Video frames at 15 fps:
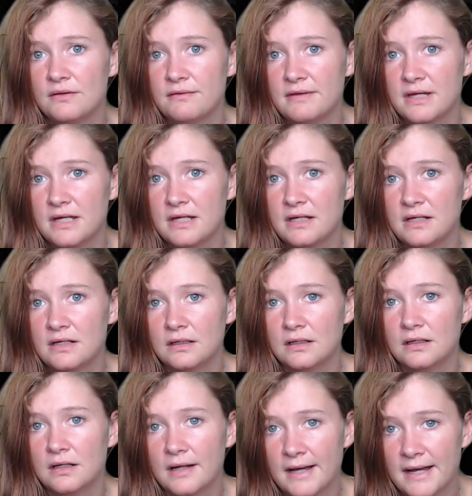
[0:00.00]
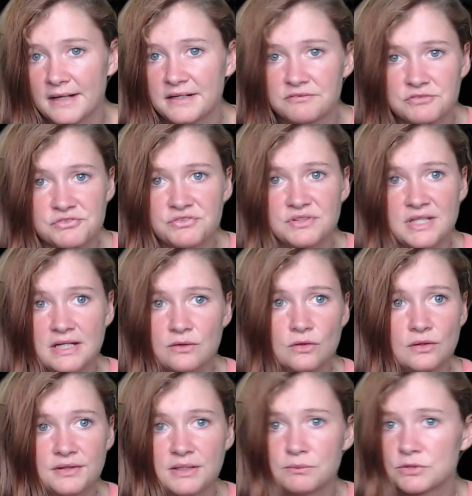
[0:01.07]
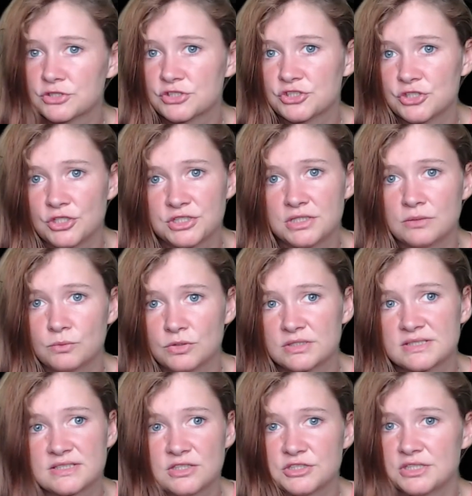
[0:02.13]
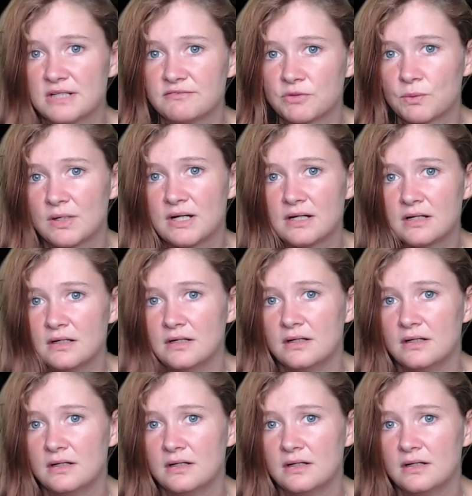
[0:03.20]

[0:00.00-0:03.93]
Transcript: They had everything they could. They were just searching the woods, searching everywhere,